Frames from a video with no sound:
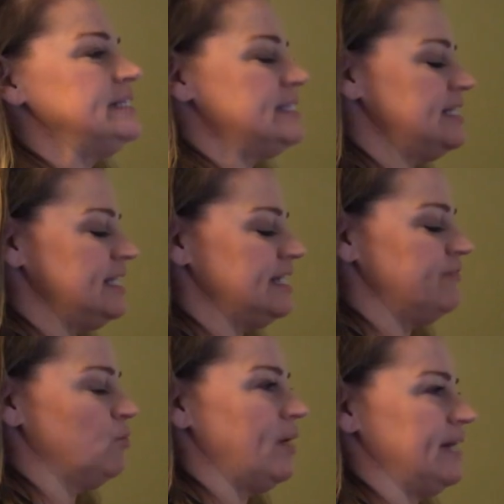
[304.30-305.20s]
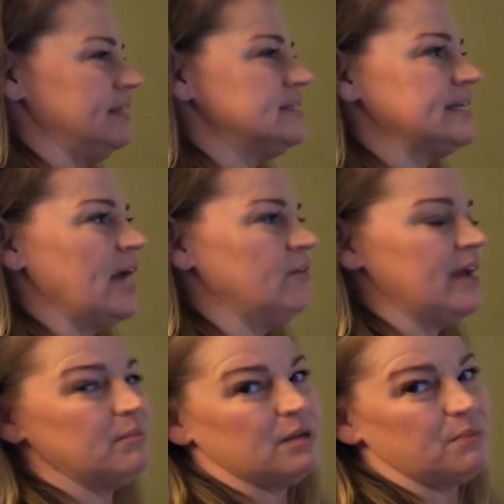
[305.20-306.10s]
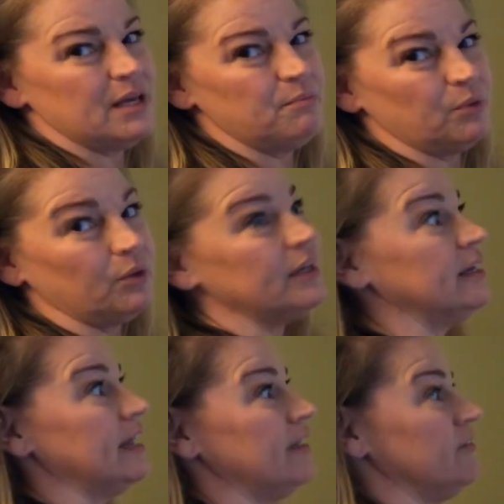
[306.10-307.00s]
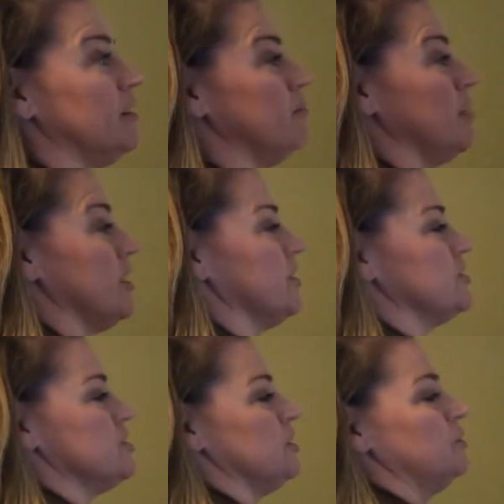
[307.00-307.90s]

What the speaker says: did he give away? Let's count how many people he gave a marker to.